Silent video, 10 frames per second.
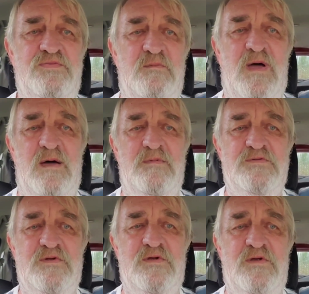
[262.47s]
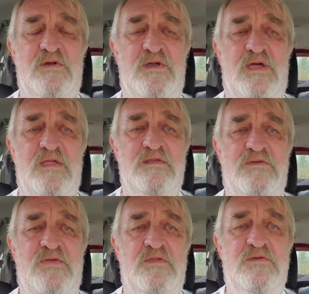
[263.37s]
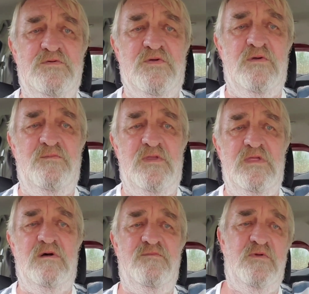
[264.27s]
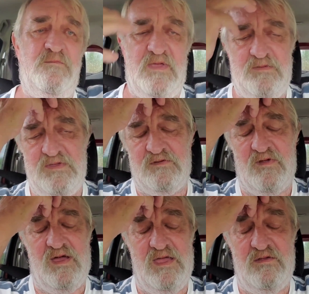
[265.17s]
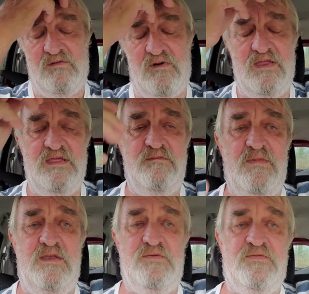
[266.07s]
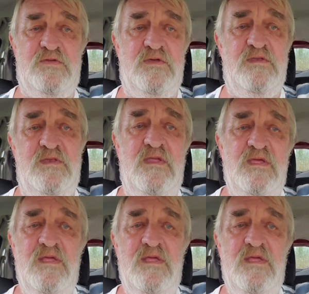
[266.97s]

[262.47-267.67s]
thermometer and send you a short video of their baby crying. Oh, I need medicine.